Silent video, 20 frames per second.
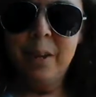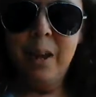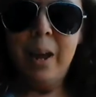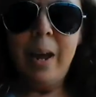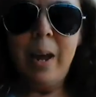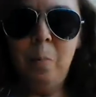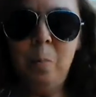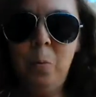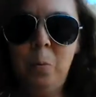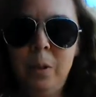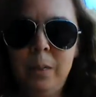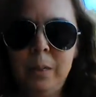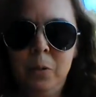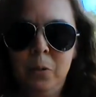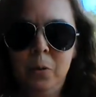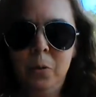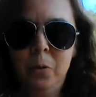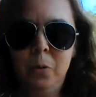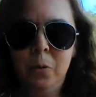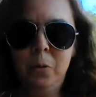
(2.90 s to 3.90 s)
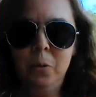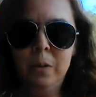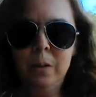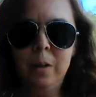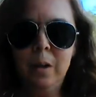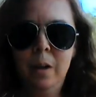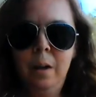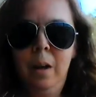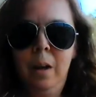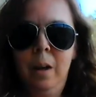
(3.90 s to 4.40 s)
Hey boys and girls.
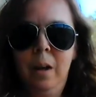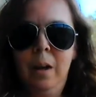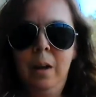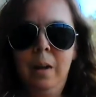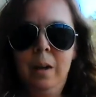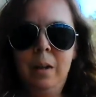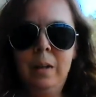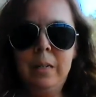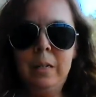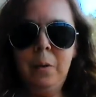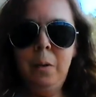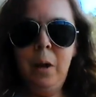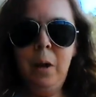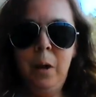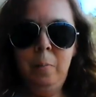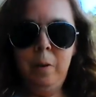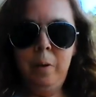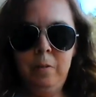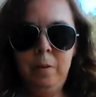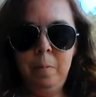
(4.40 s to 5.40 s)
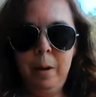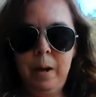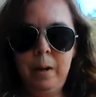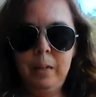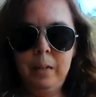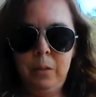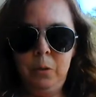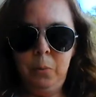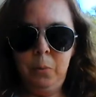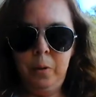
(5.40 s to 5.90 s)
So I hope
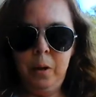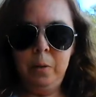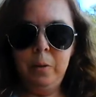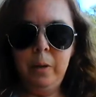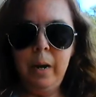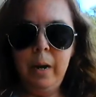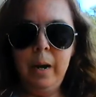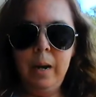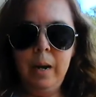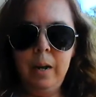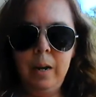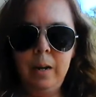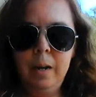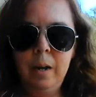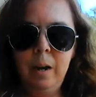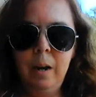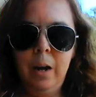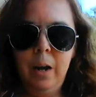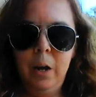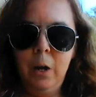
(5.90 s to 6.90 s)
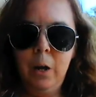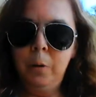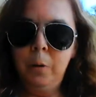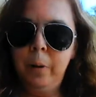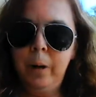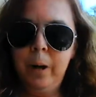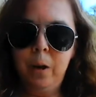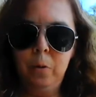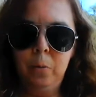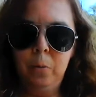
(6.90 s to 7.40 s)
everybody's doing okay. I
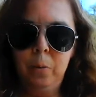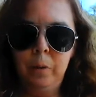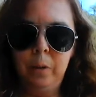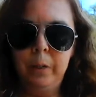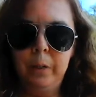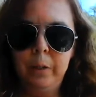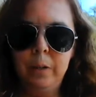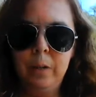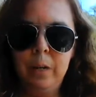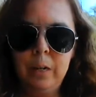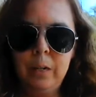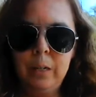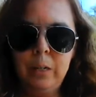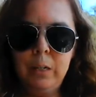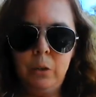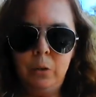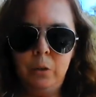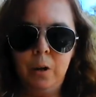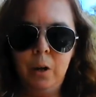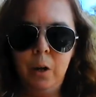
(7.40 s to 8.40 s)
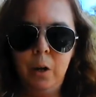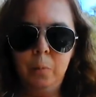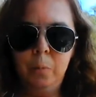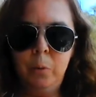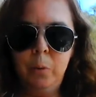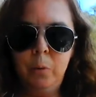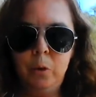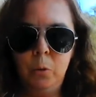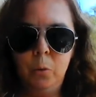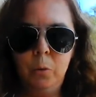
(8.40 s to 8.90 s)
hope you had a really good Easter. I hope
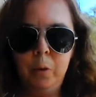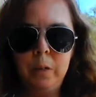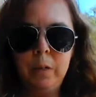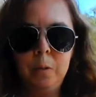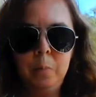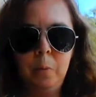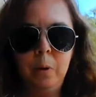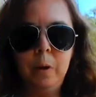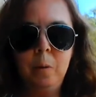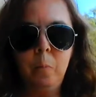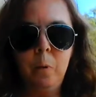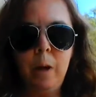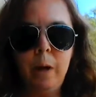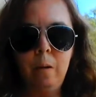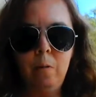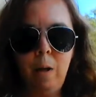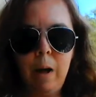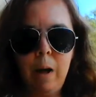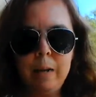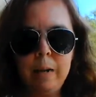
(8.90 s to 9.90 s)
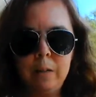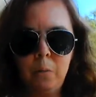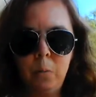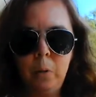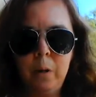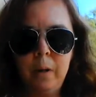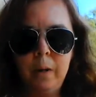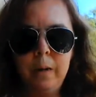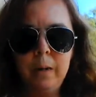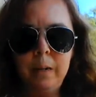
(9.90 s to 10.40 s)
you enjoyed spring break last
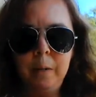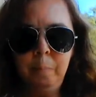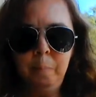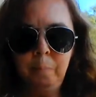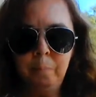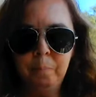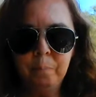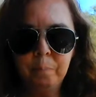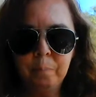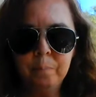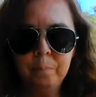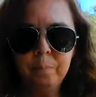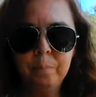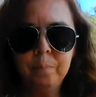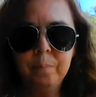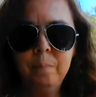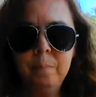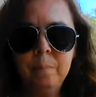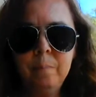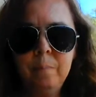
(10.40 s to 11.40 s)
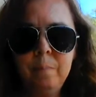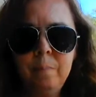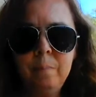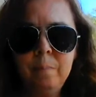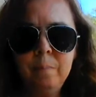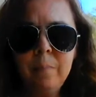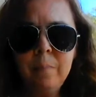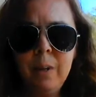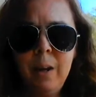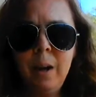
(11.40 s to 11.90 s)
week.
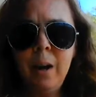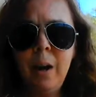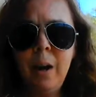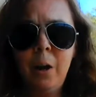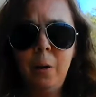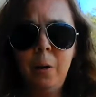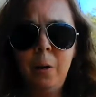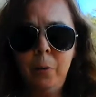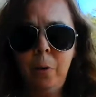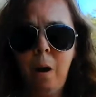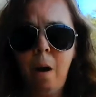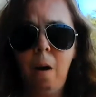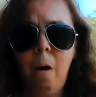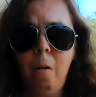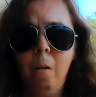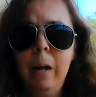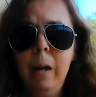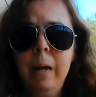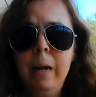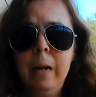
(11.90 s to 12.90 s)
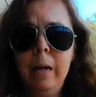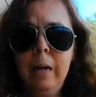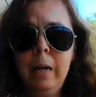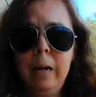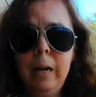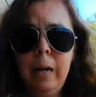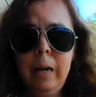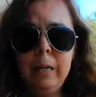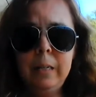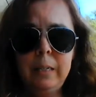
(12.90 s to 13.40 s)
And I hope you're all
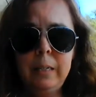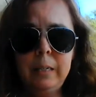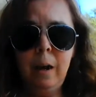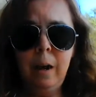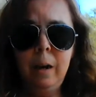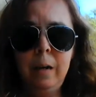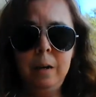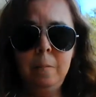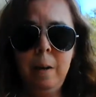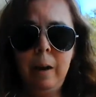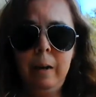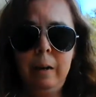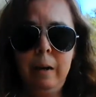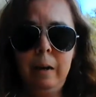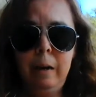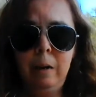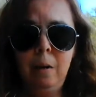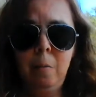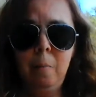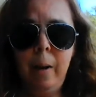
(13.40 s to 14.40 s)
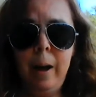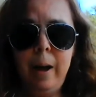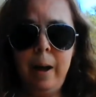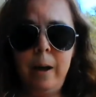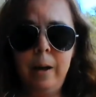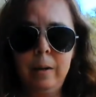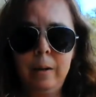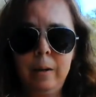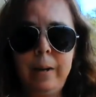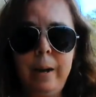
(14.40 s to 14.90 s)
excited about getting on
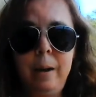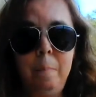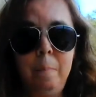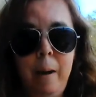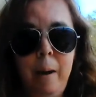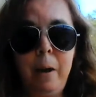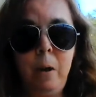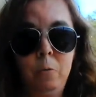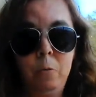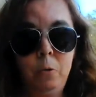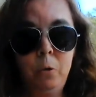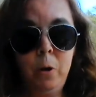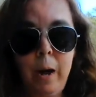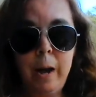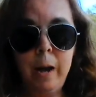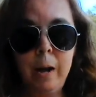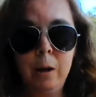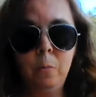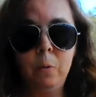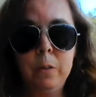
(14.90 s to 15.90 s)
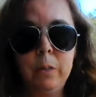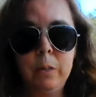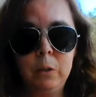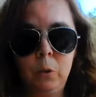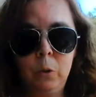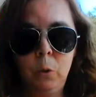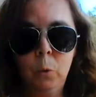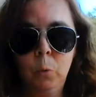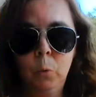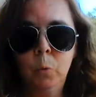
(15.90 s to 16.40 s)
back getting back on track with
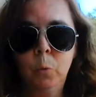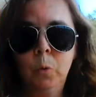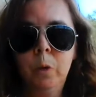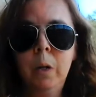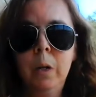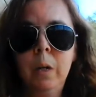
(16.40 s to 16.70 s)
school.